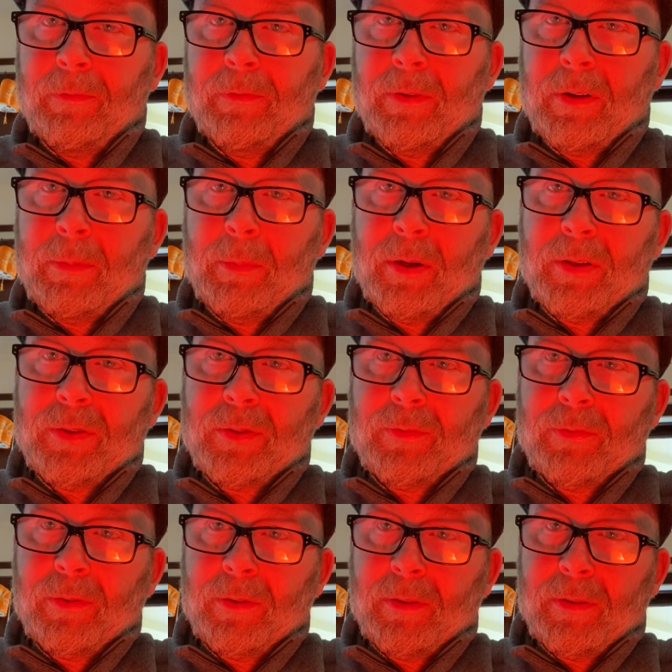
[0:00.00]
very much
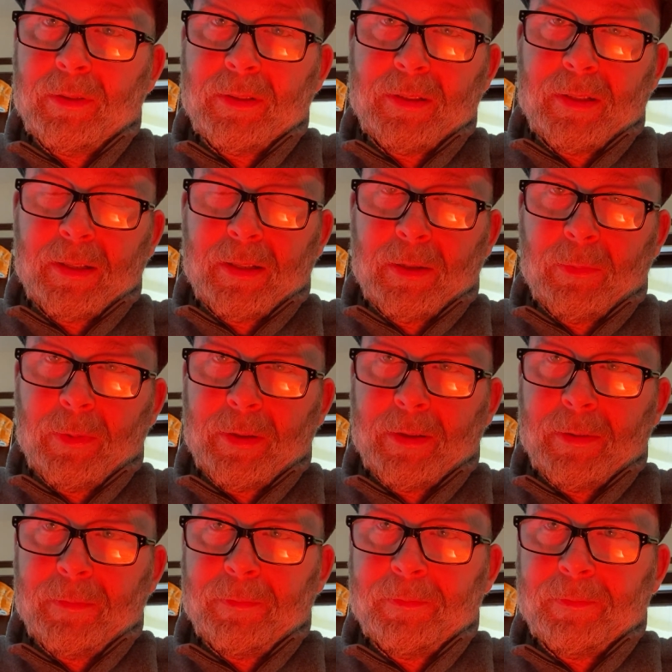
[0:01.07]
for sticking with
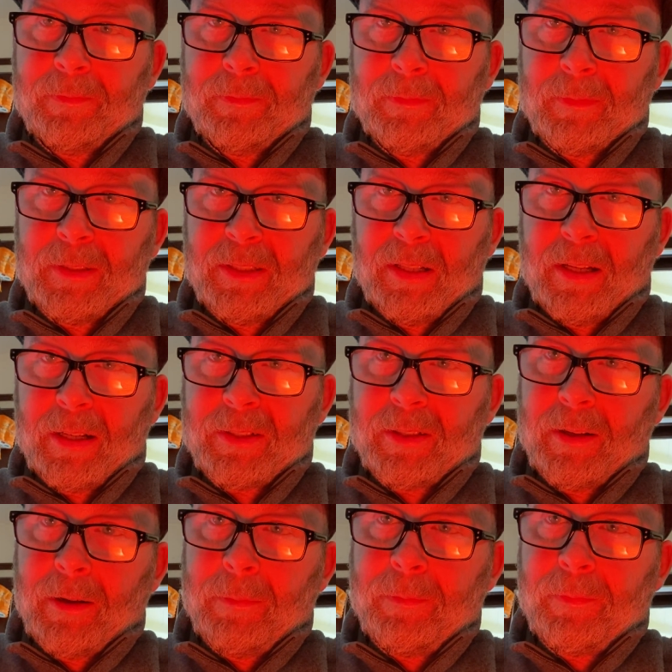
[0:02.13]
it. See you next
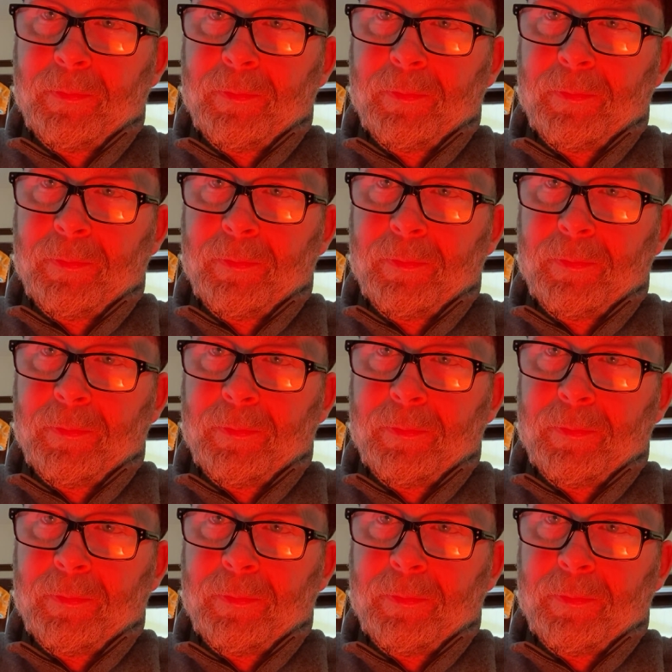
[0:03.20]
time.